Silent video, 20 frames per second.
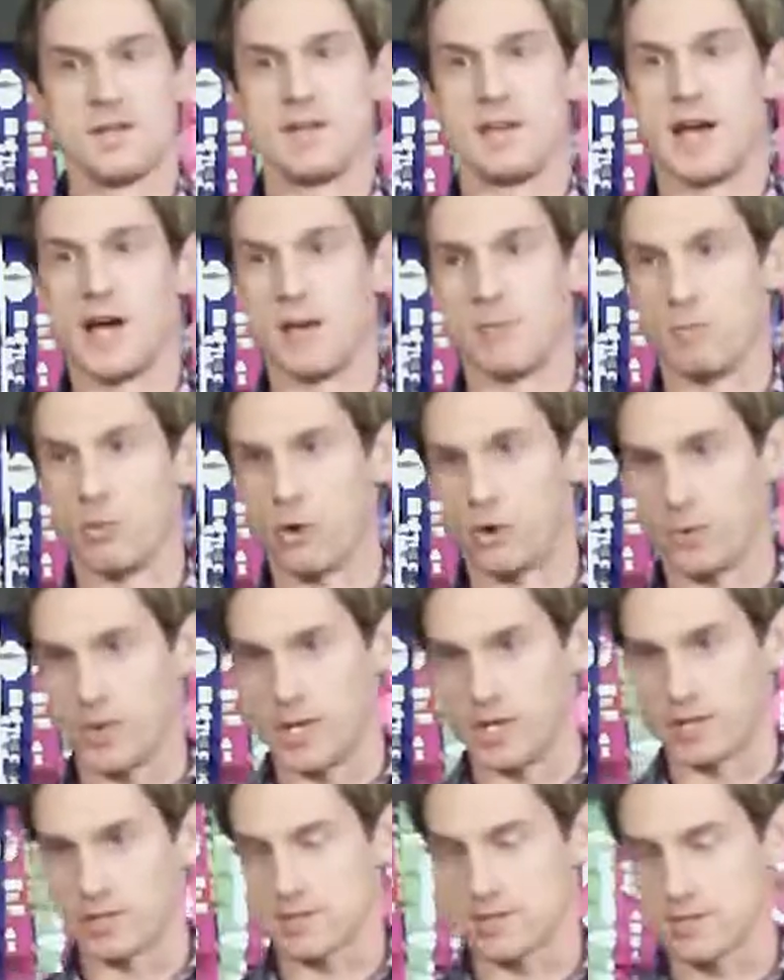9 more
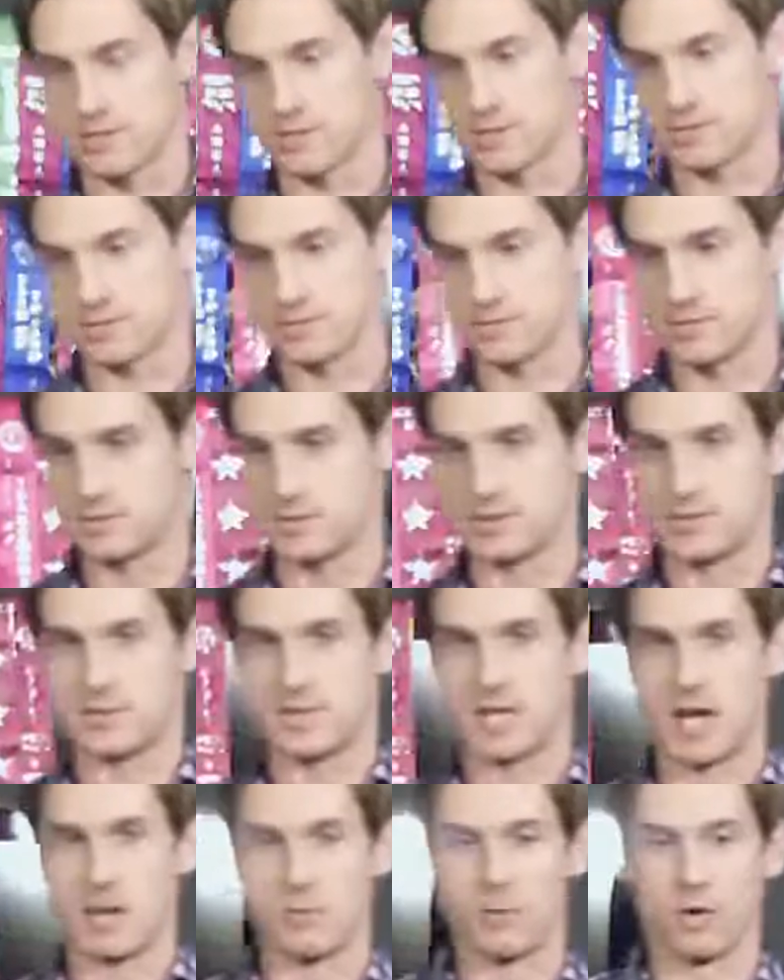weeks,
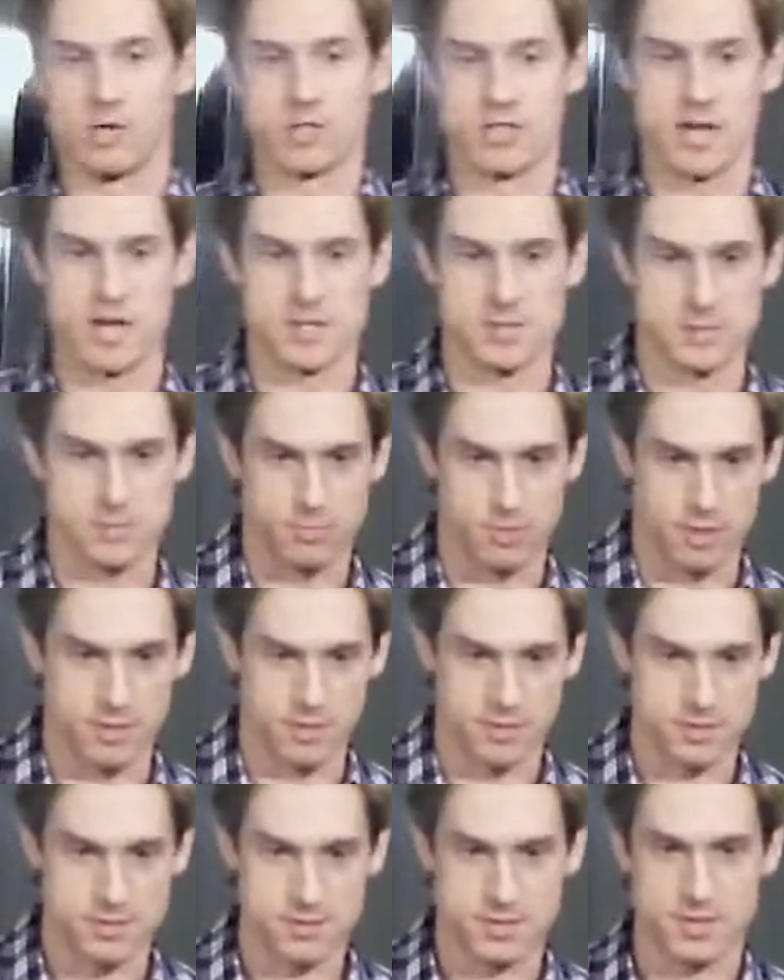10 more test
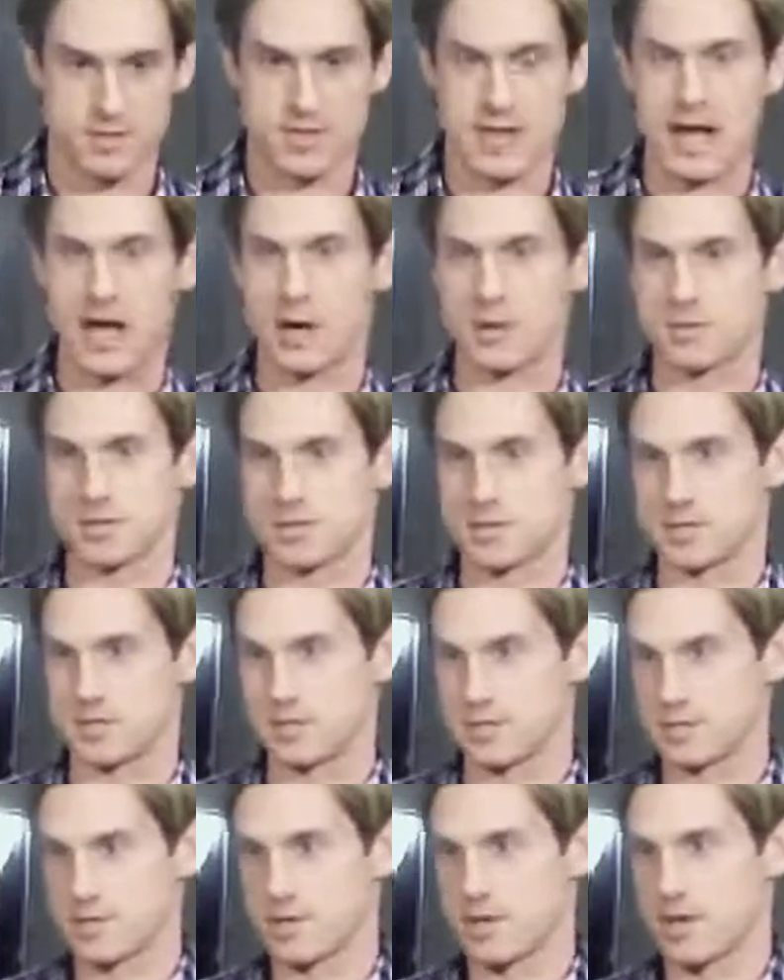books,
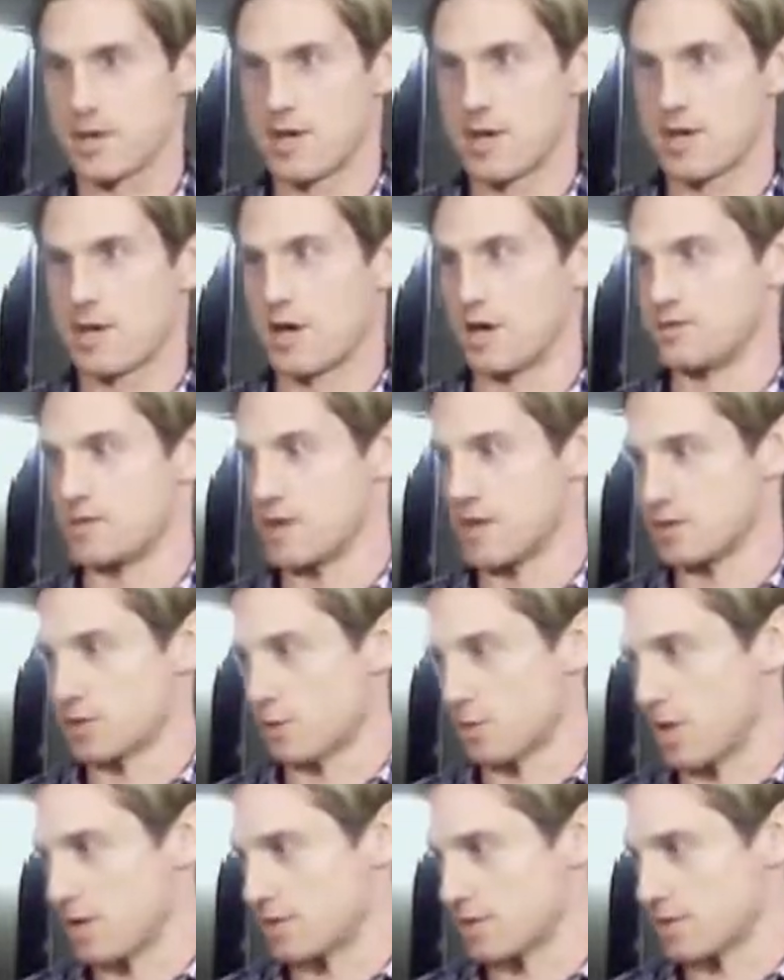thousands of test
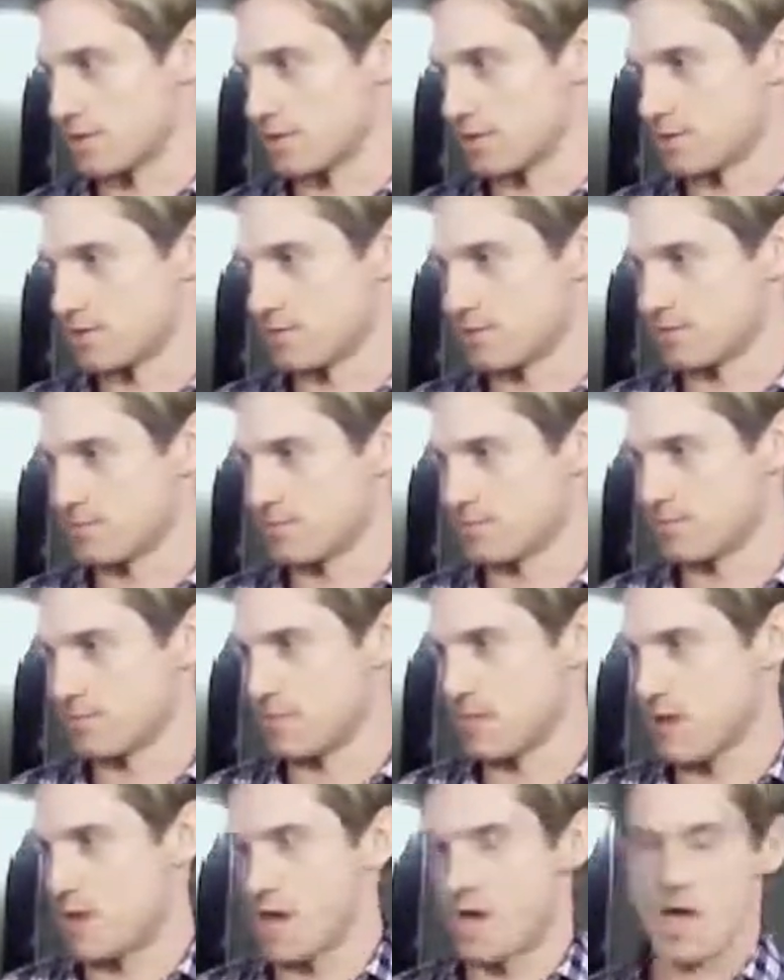questions.
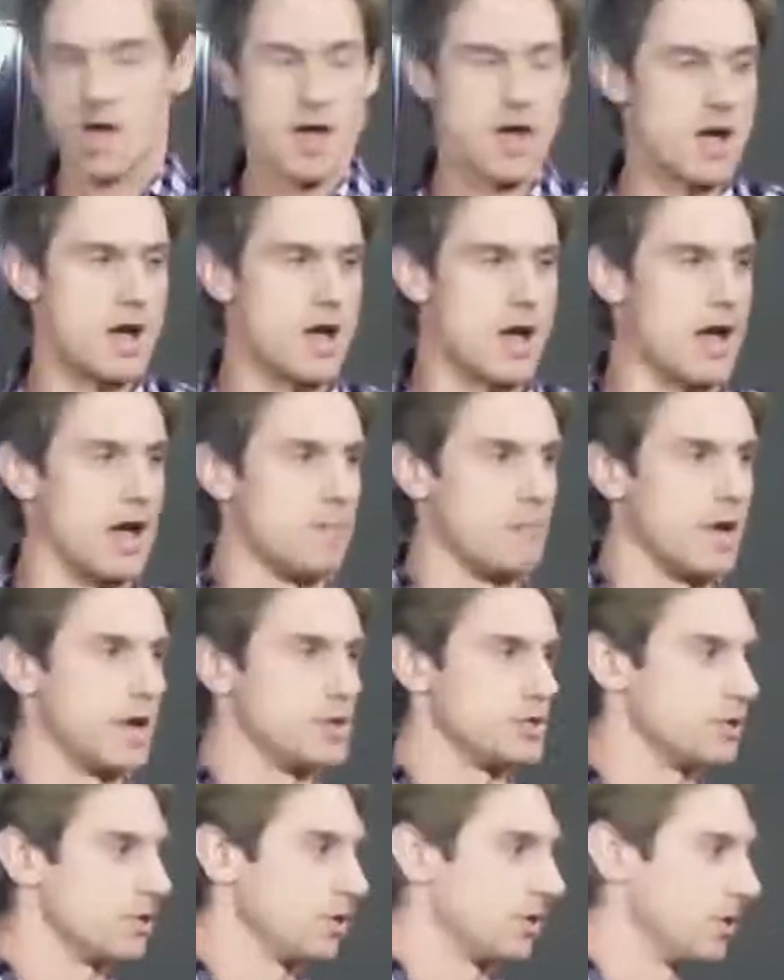I
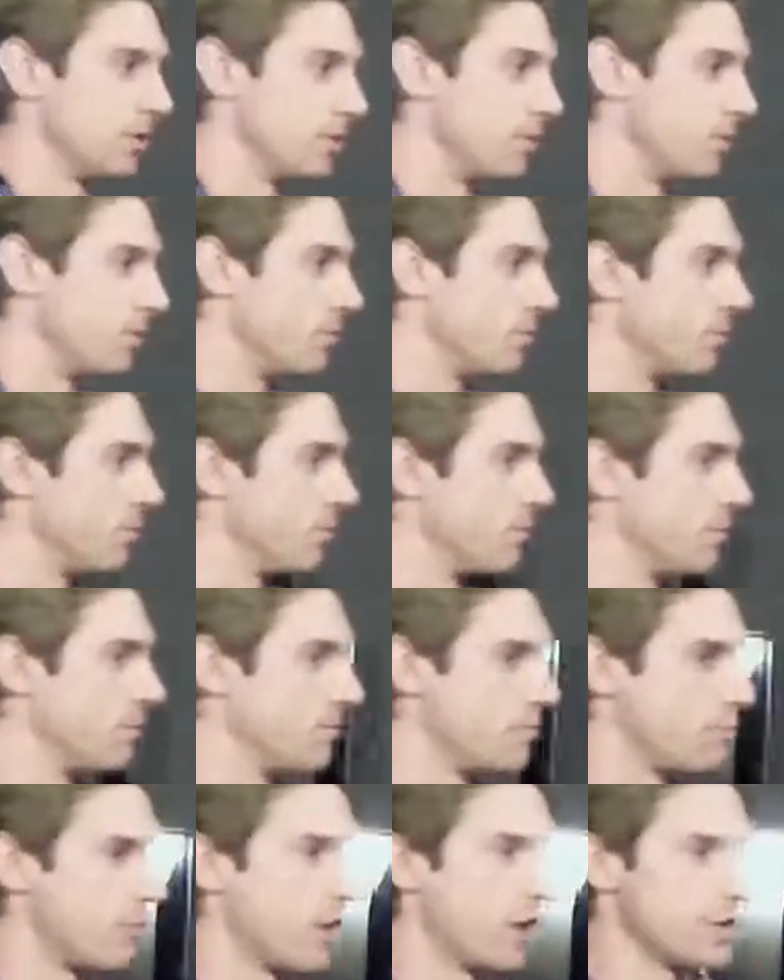made sure to
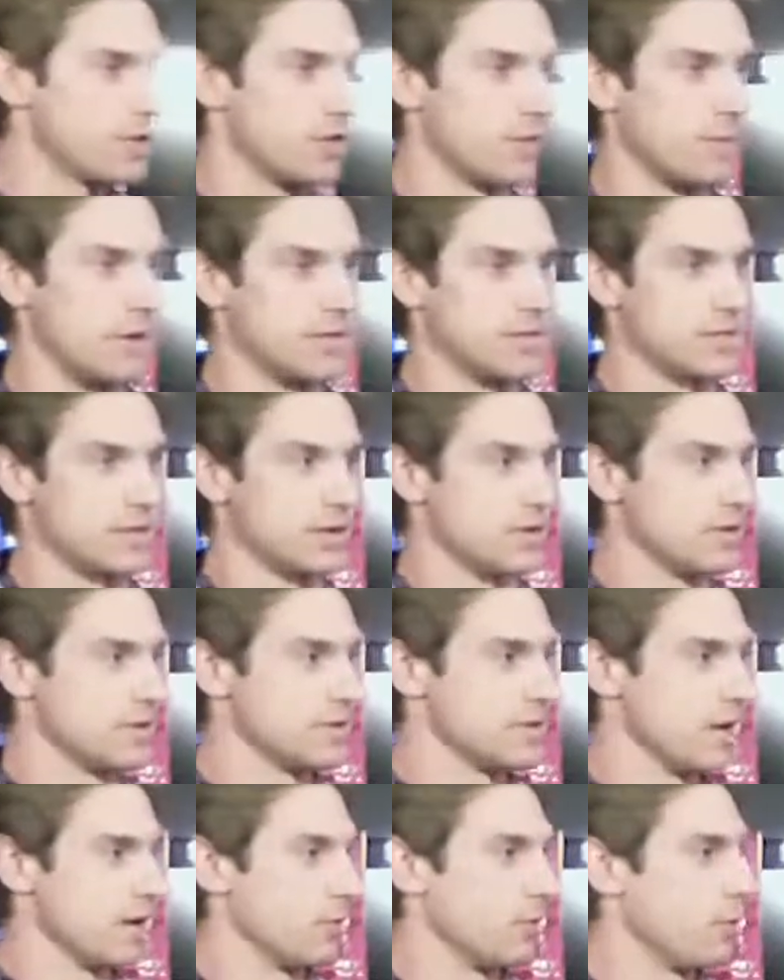brush up my
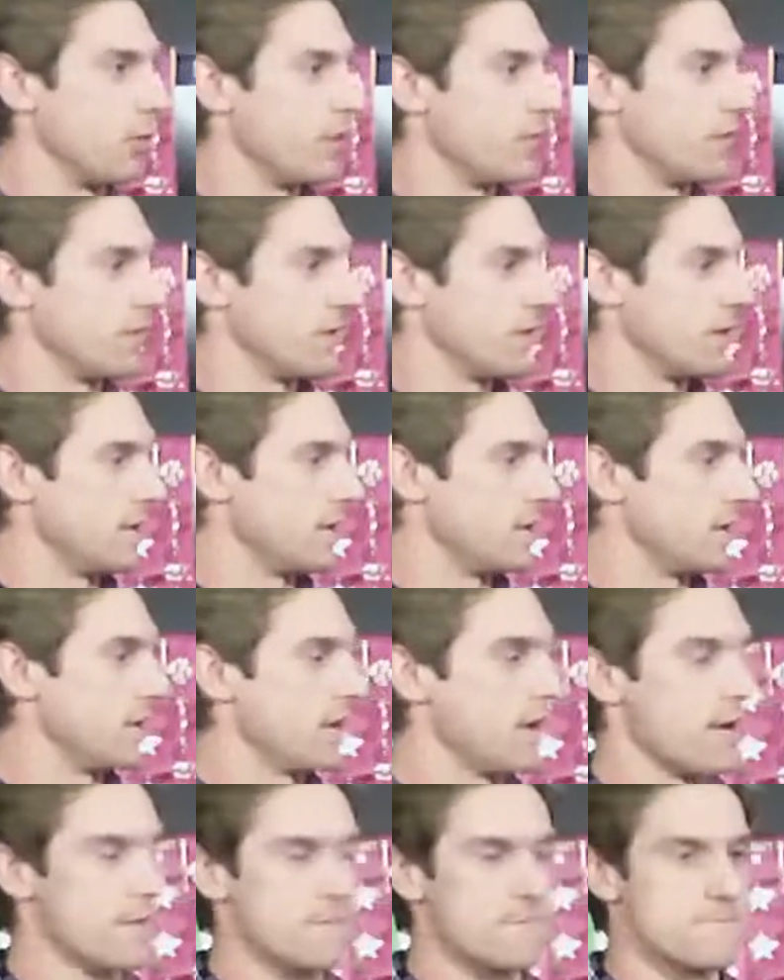skills on what the